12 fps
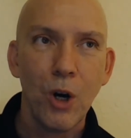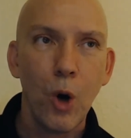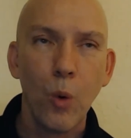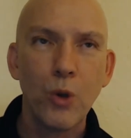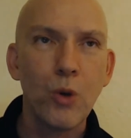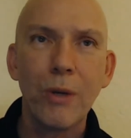
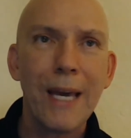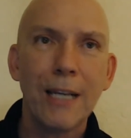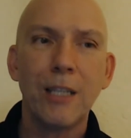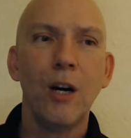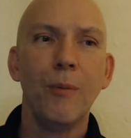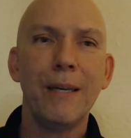Oh, you
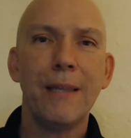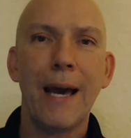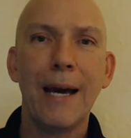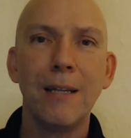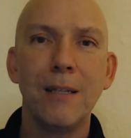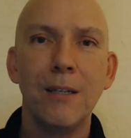can't tell me
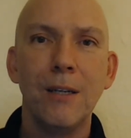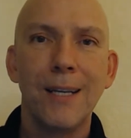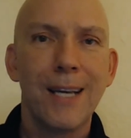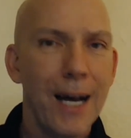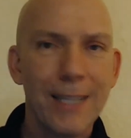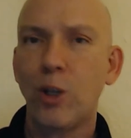
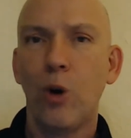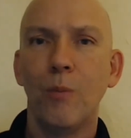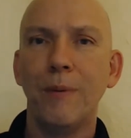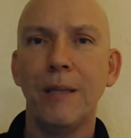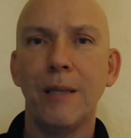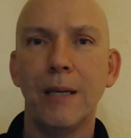that. God
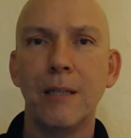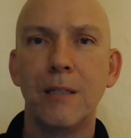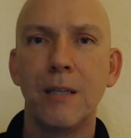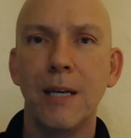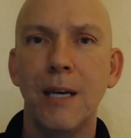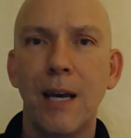told me
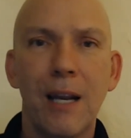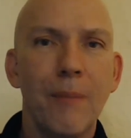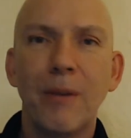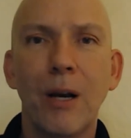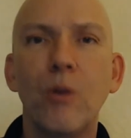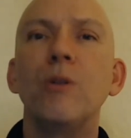this, and
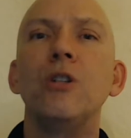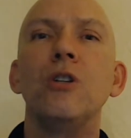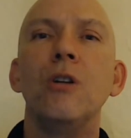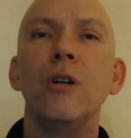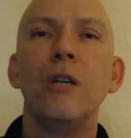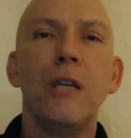I'm not going
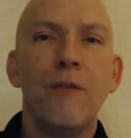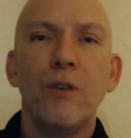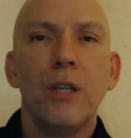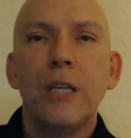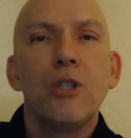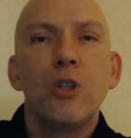to
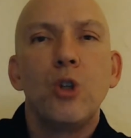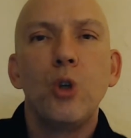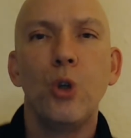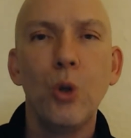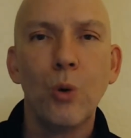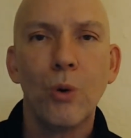even listen to
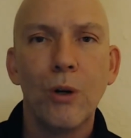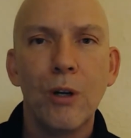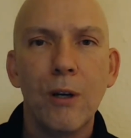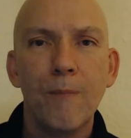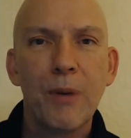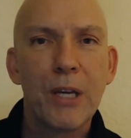you
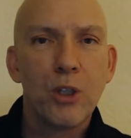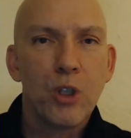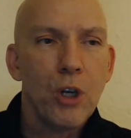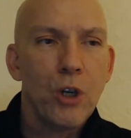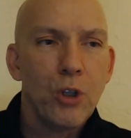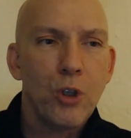
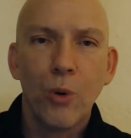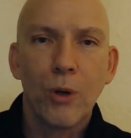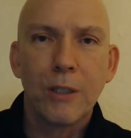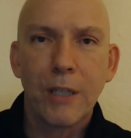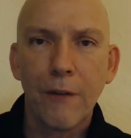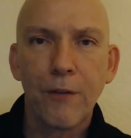because you
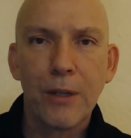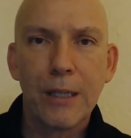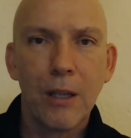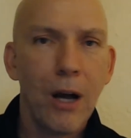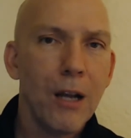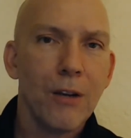are
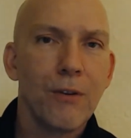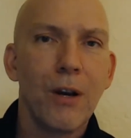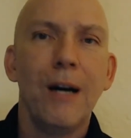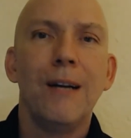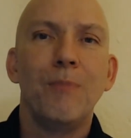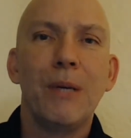definitely not of
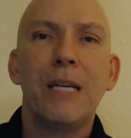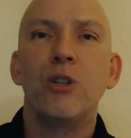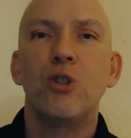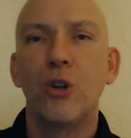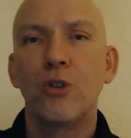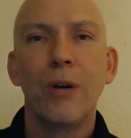God
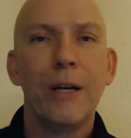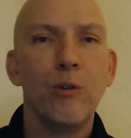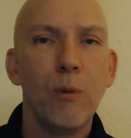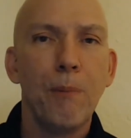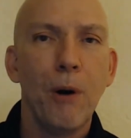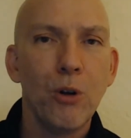because you're trying
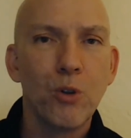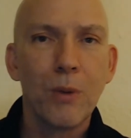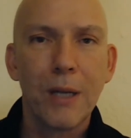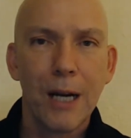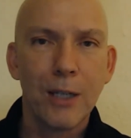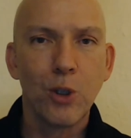to oppose
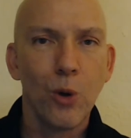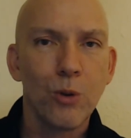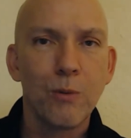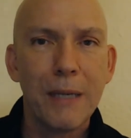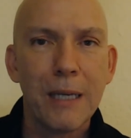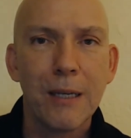what God
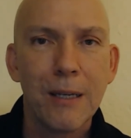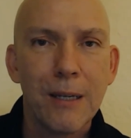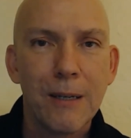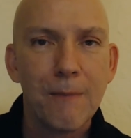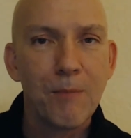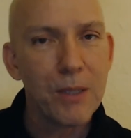told me.
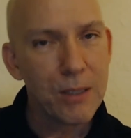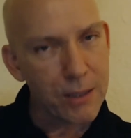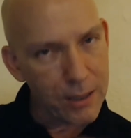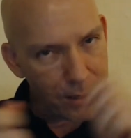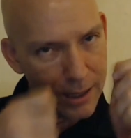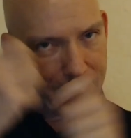It's
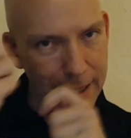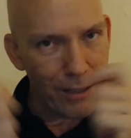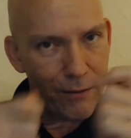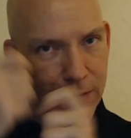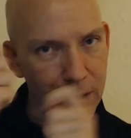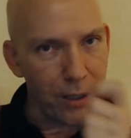this
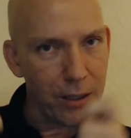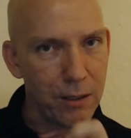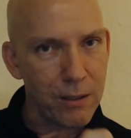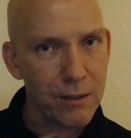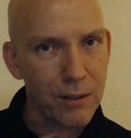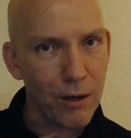kind of
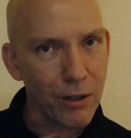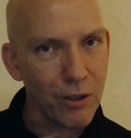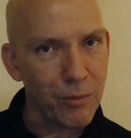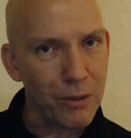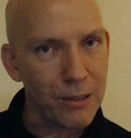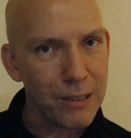uh, an
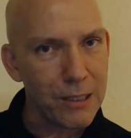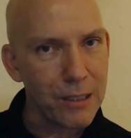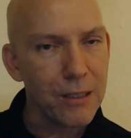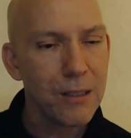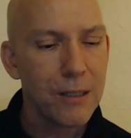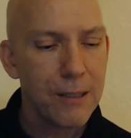argument,
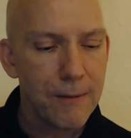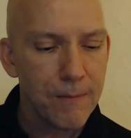see?